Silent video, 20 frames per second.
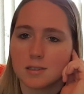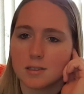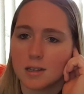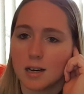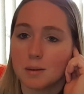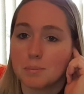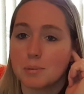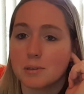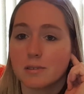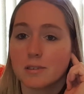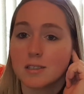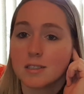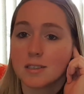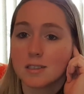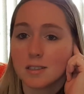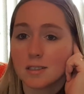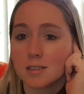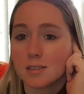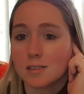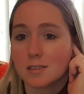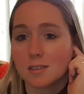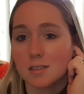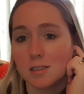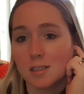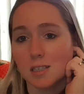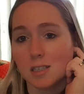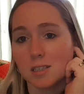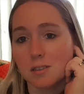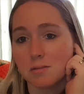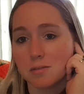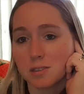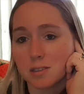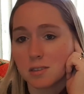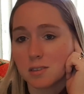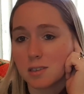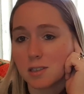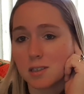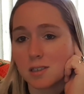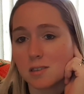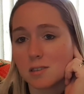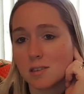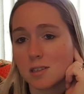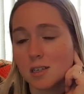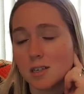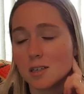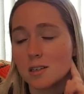I've been listening to Steve and